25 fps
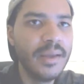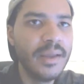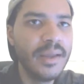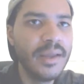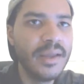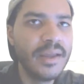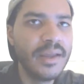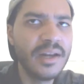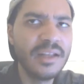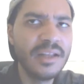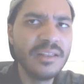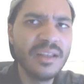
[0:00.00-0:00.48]

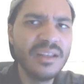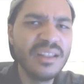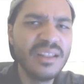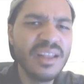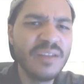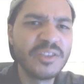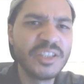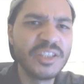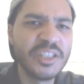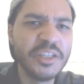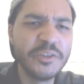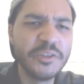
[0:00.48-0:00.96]
And I thought
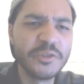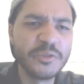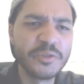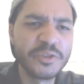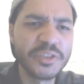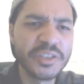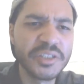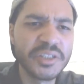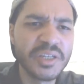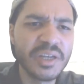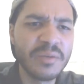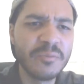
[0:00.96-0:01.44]
that was
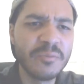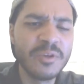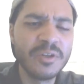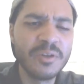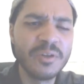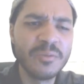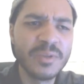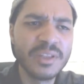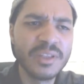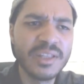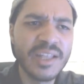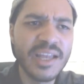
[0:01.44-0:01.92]
interesting. I
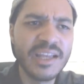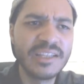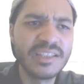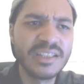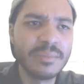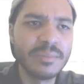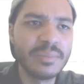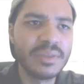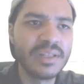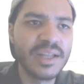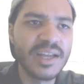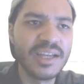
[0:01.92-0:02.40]
wonder what that
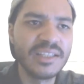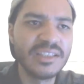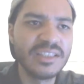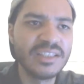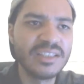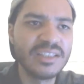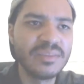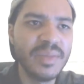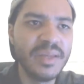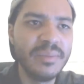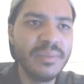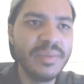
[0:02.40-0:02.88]

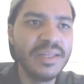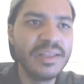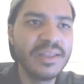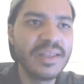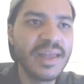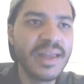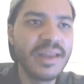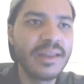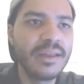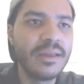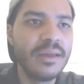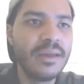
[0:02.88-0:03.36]
symbolizes. Maybe
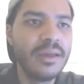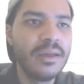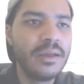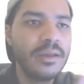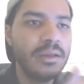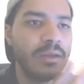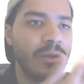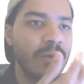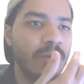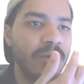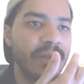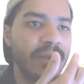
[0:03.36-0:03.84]
like,
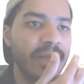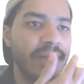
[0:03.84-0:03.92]
you know,